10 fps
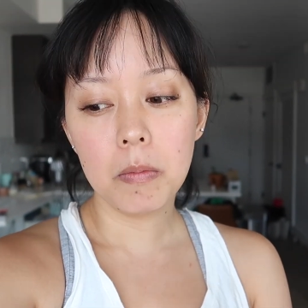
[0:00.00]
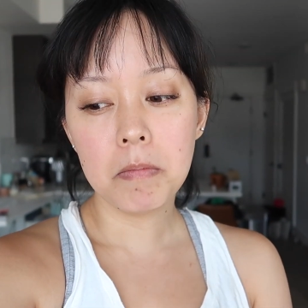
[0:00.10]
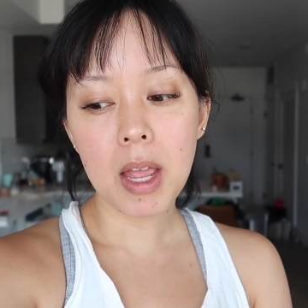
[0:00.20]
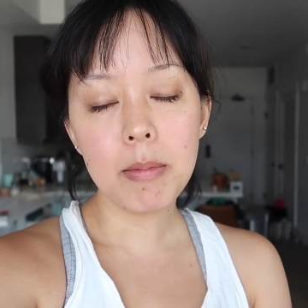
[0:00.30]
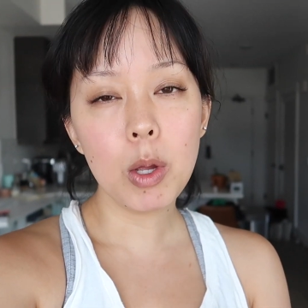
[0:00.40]

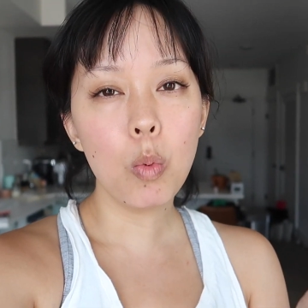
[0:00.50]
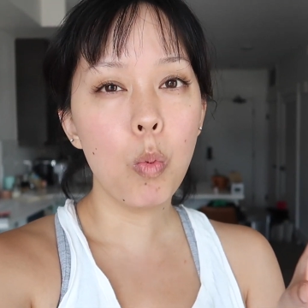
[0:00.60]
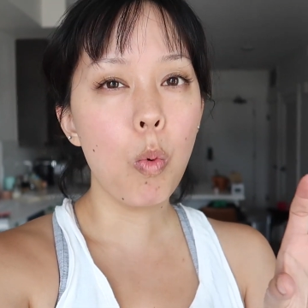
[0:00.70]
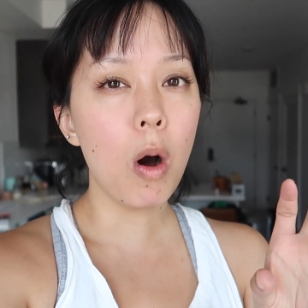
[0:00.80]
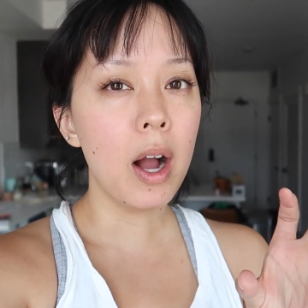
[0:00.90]
maybe
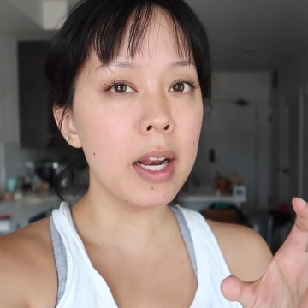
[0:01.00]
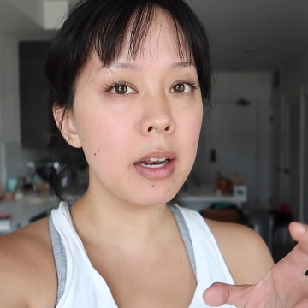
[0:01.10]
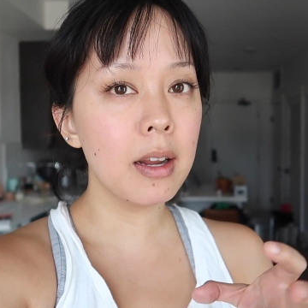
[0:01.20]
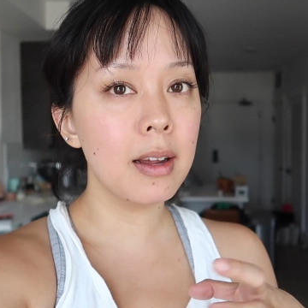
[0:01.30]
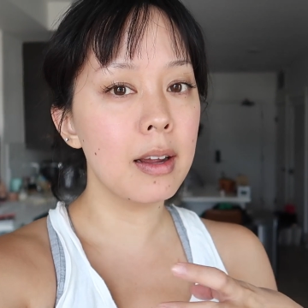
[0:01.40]

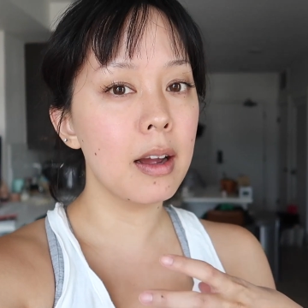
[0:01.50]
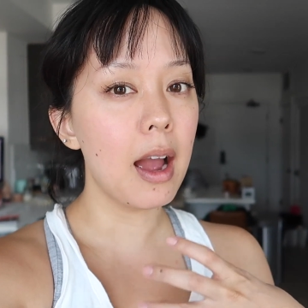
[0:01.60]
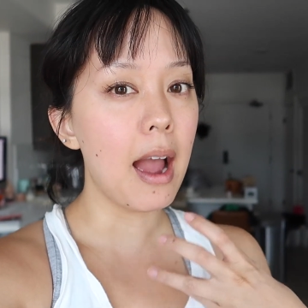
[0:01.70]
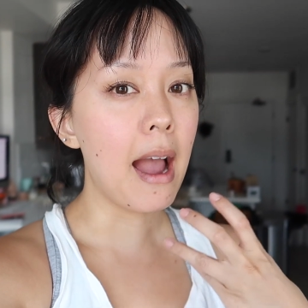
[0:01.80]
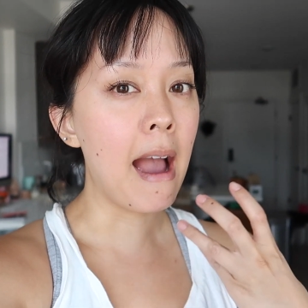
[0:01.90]

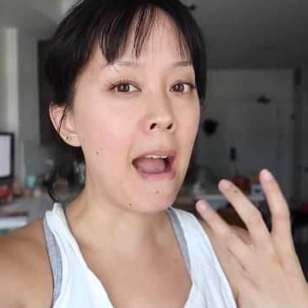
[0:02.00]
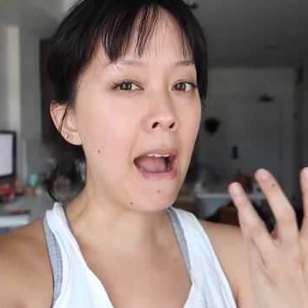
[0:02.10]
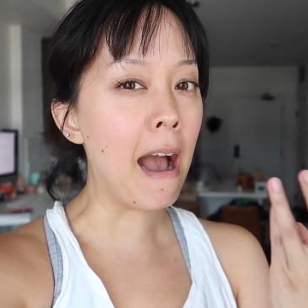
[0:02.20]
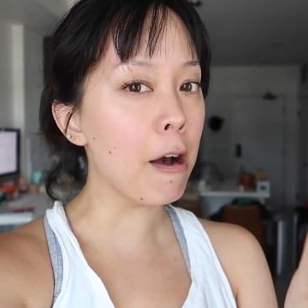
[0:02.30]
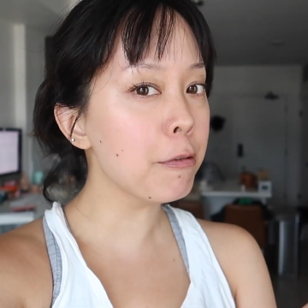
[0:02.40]

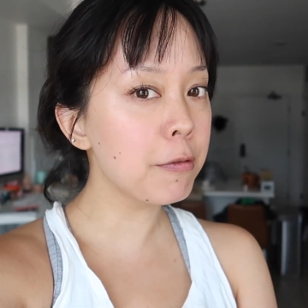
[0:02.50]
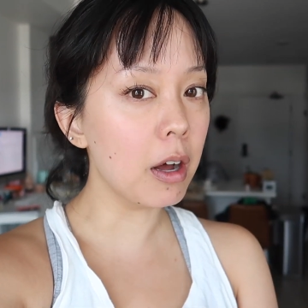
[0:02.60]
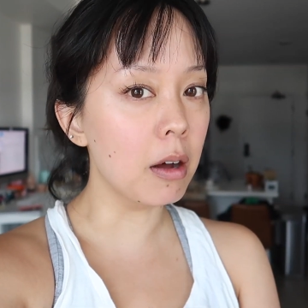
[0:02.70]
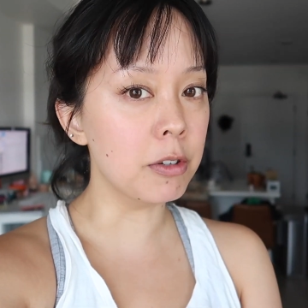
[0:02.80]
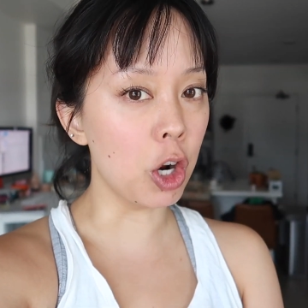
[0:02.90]
1/2
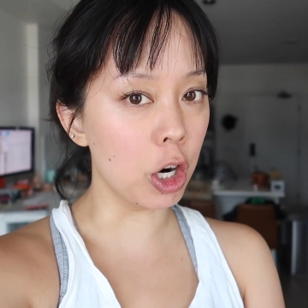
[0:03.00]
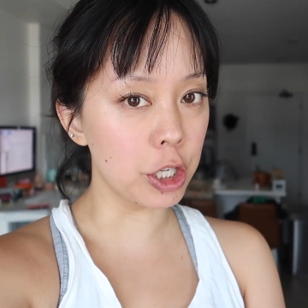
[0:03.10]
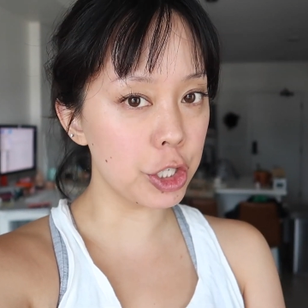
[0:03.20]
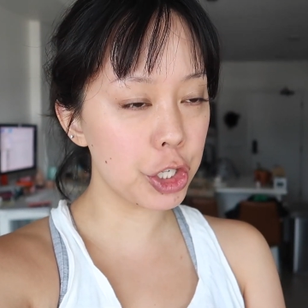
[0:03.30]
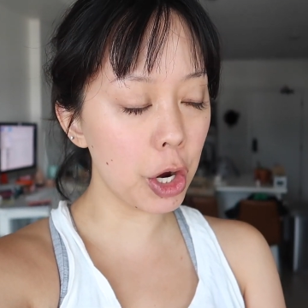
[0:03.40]
of an
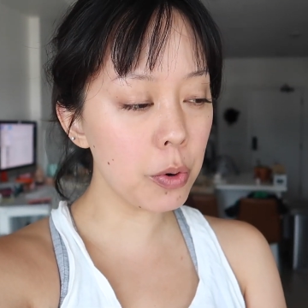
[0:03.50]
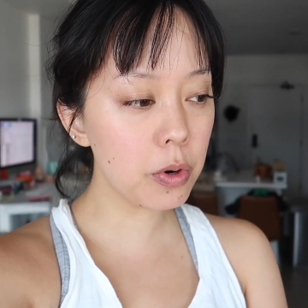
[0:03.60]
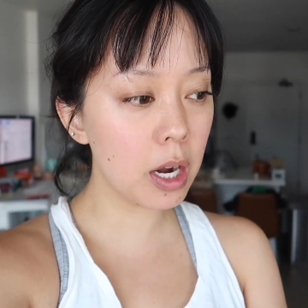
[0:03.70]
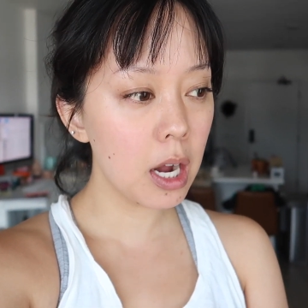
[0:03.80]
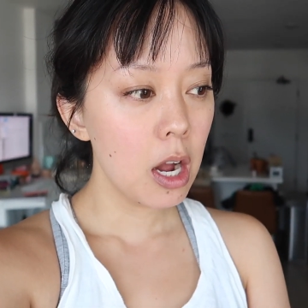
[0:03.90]

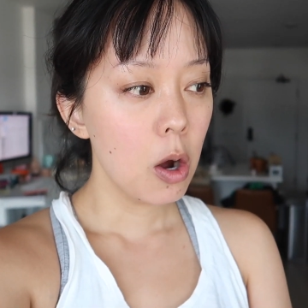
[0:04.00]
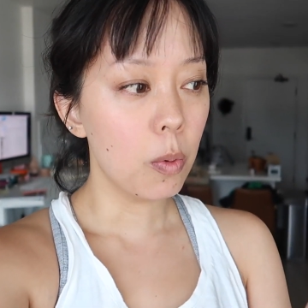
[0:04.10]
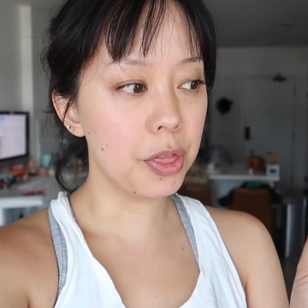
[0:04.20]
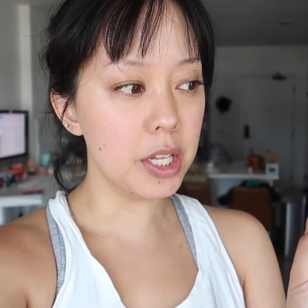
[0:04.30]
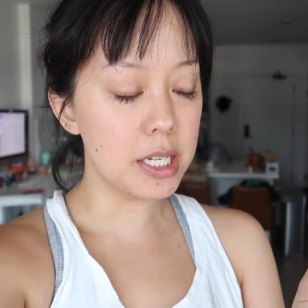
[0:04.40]
artichoke
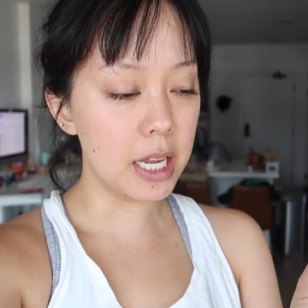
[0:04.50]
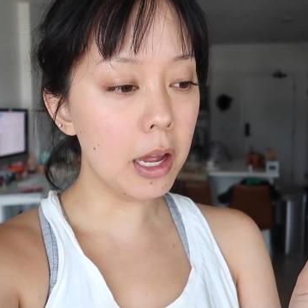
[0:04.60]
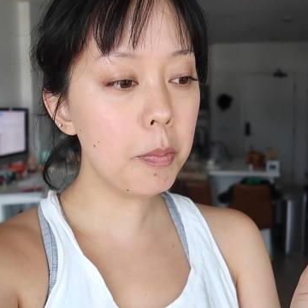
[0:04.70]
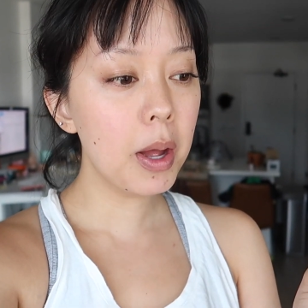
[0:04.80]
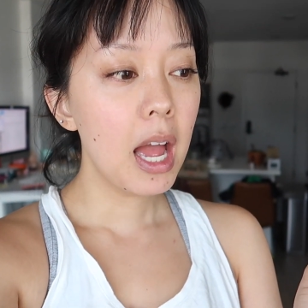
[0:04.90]
with the
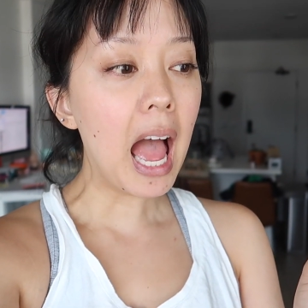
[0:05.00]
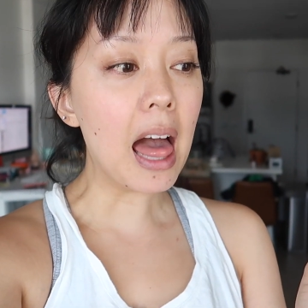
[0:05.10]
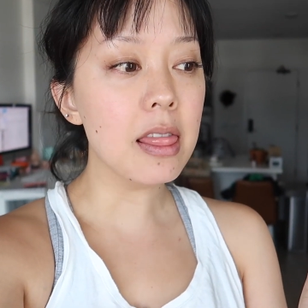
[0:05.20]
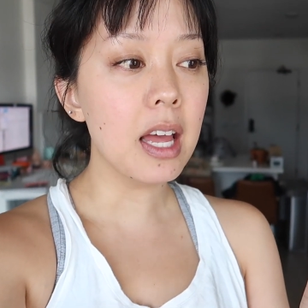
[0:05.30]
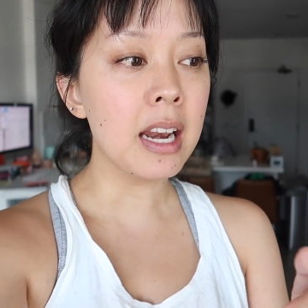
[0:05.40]
dip,
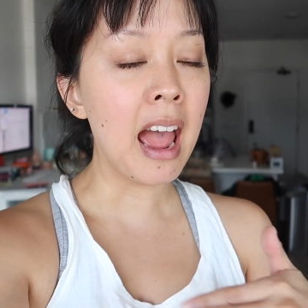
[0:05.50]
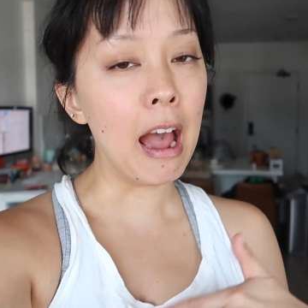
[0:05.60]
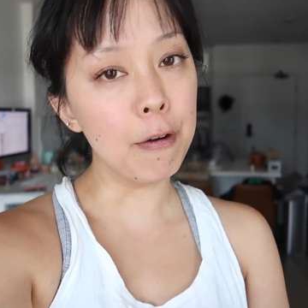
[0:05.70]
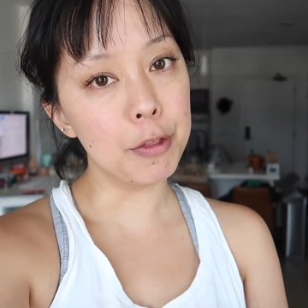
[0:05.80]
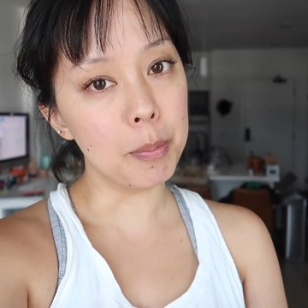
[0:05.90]
and then
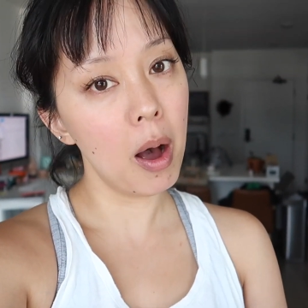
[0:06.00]
half the